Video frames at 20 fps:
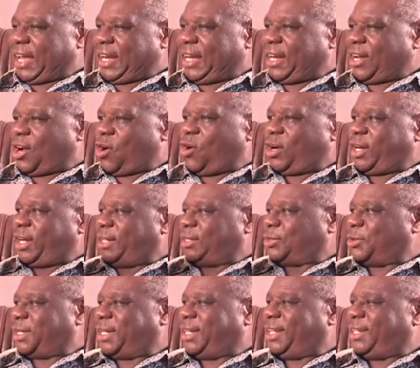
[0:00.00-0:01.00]
and God had
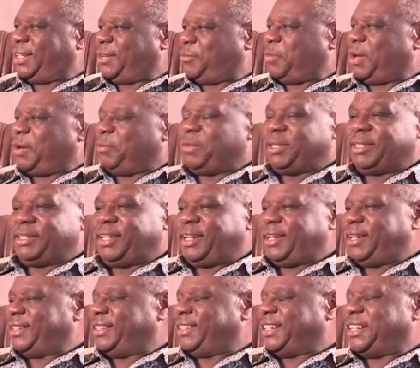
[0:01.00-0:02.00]
to kill the baby.
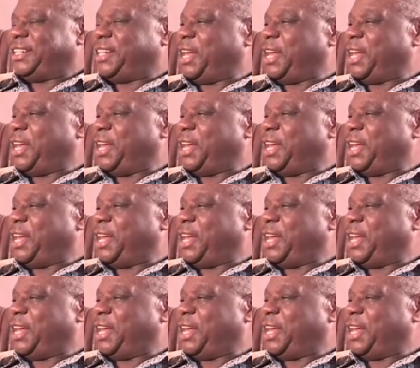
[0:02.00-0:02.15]
The